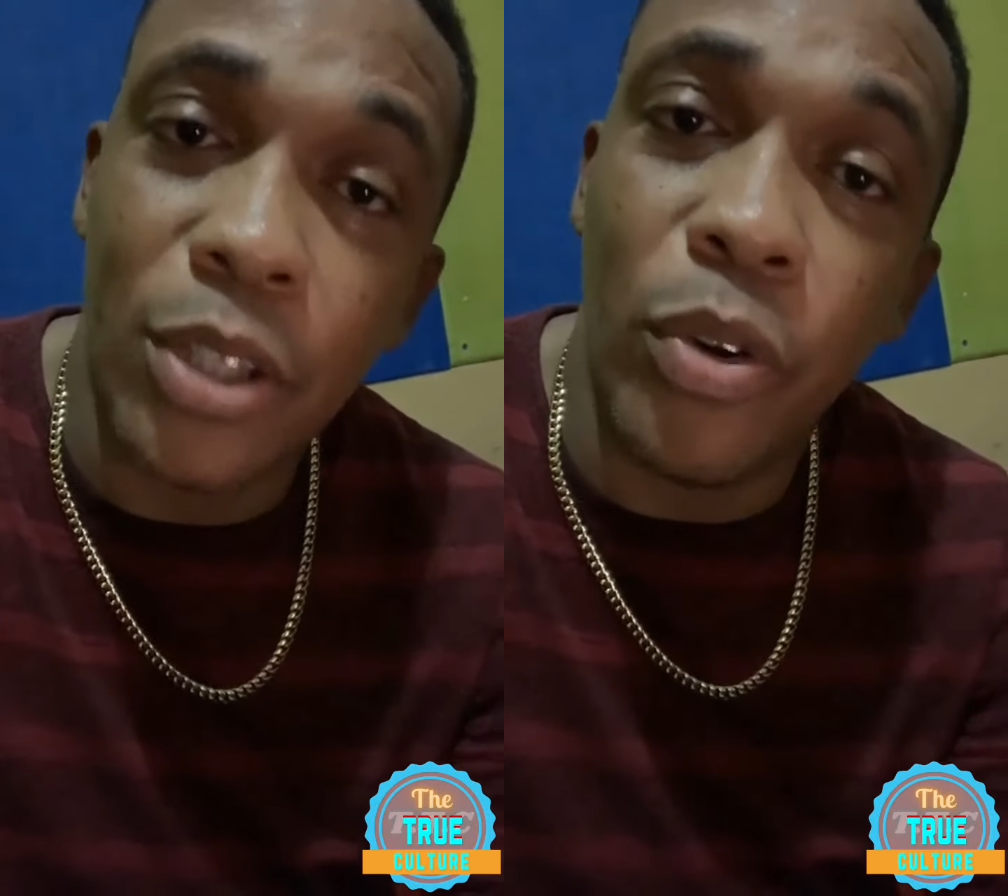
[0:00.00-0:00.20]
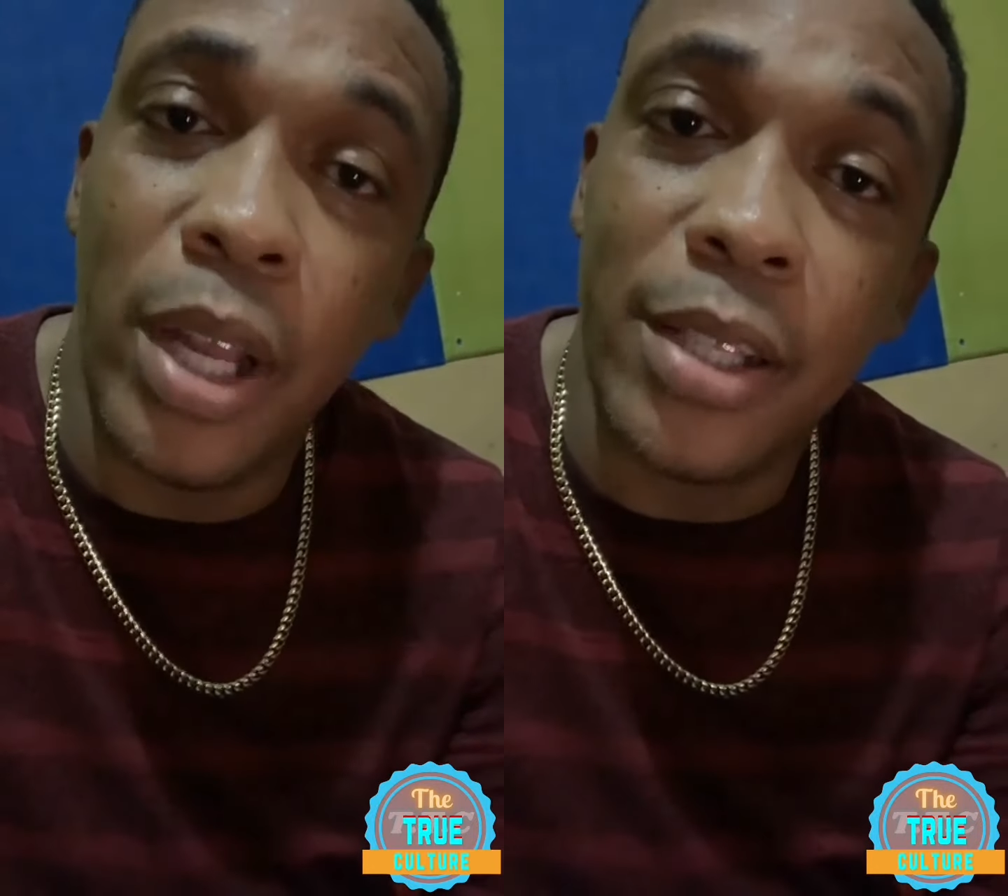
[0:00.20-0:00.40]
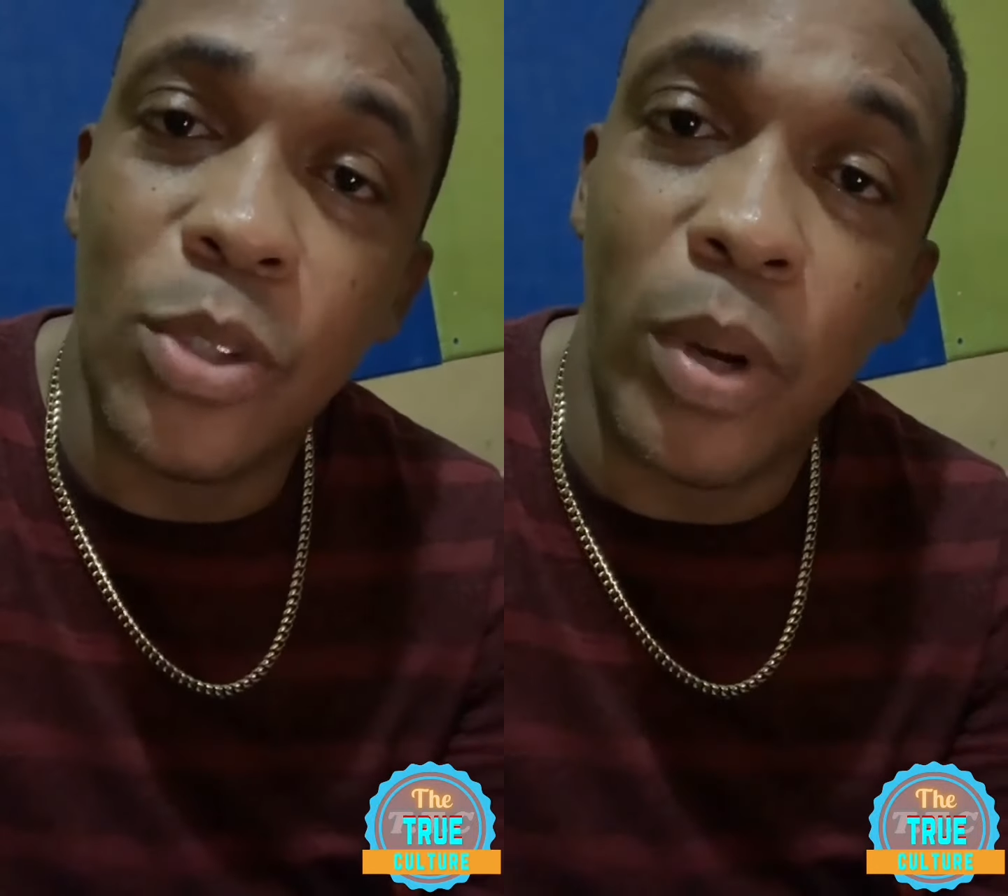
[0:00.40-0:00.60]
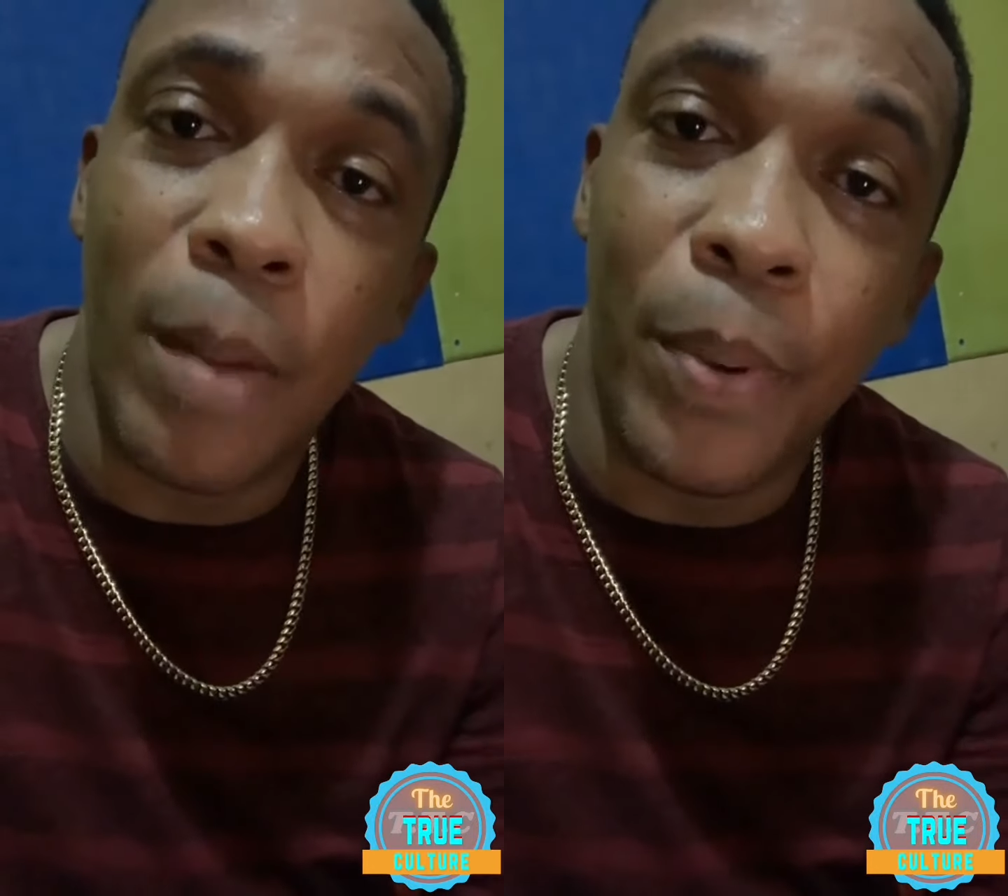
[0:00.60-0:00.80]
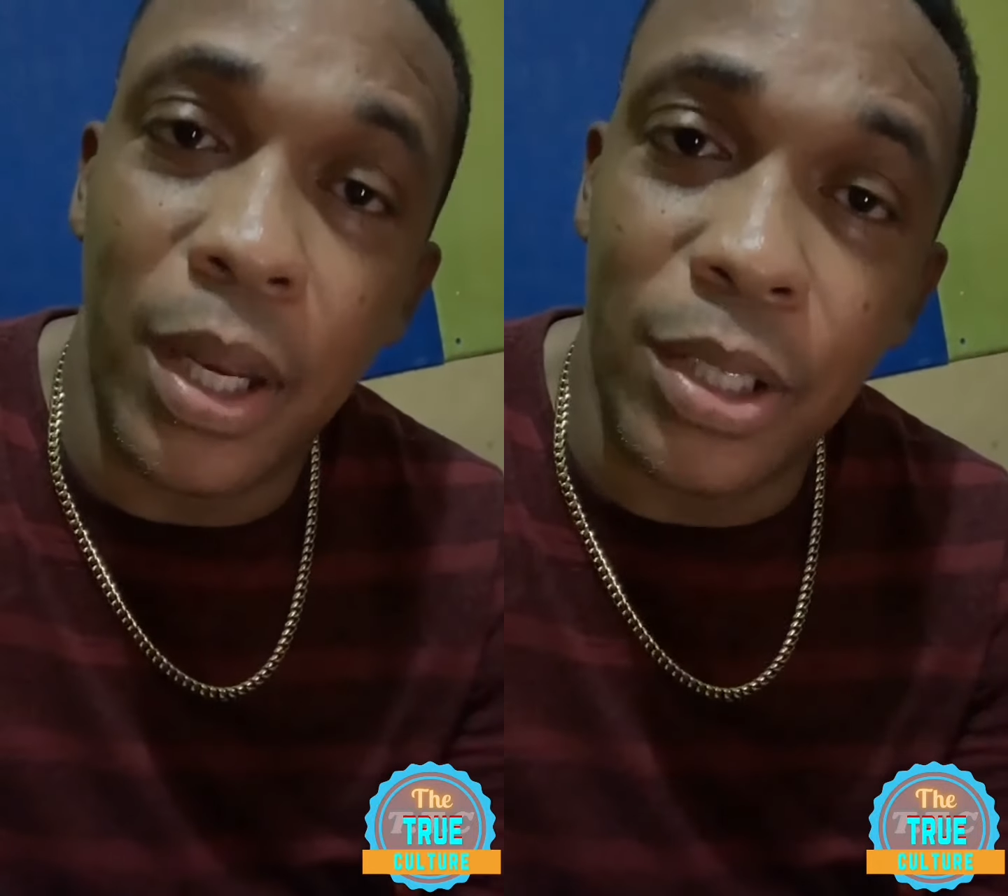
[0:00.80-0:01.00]
it relates to an
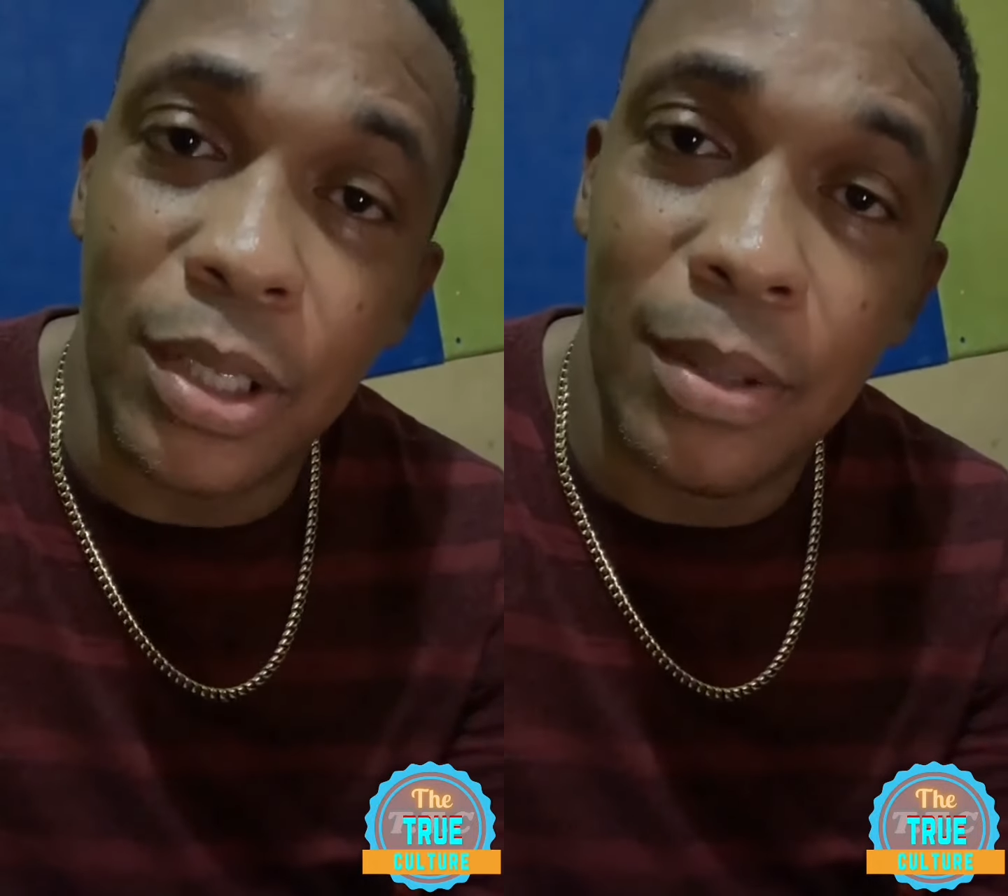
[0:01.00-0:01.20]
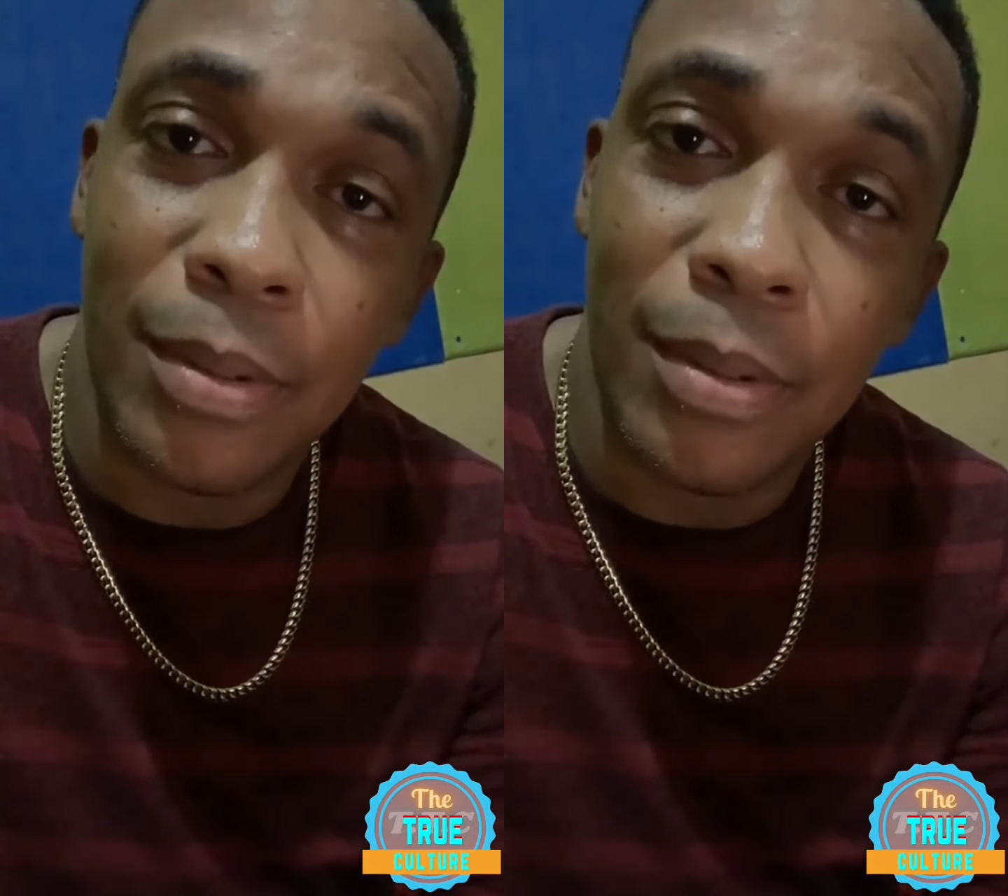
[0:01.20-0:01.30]
apology.